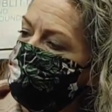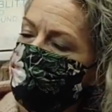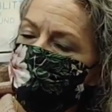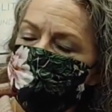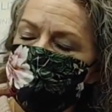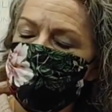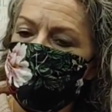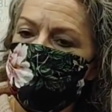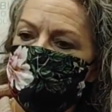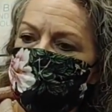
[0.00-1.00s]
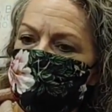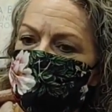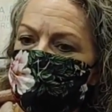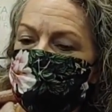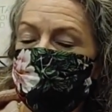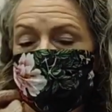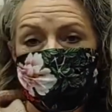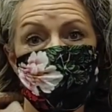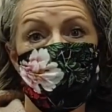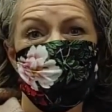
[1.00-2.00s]
It
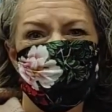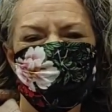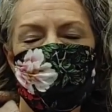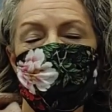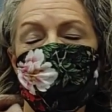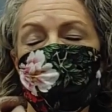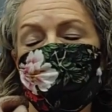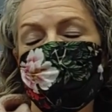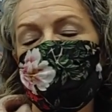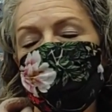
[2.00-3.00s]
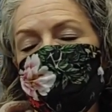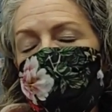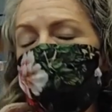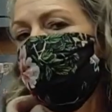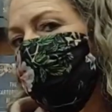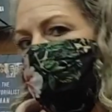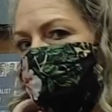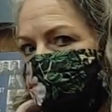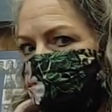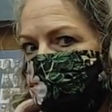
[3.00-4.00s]
focuses on
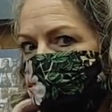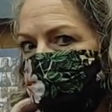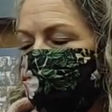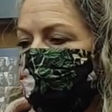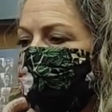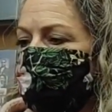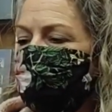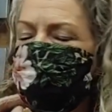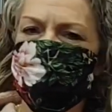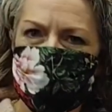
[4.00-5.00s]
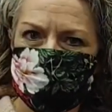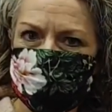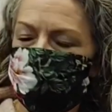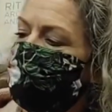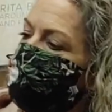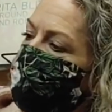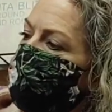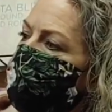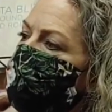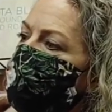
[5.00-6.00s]
African-American mythologies, the Anansi,
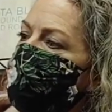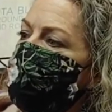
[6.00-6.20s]
etc.